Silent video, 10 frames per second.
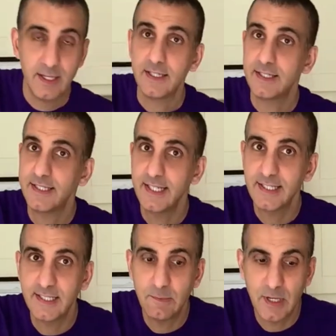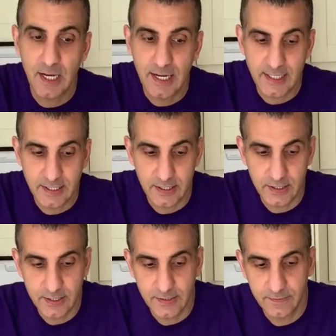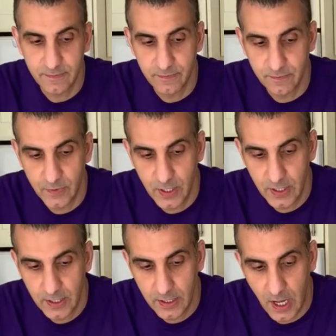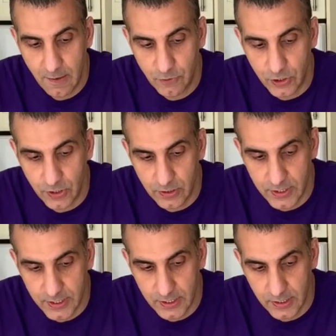60 millilitres lime juice,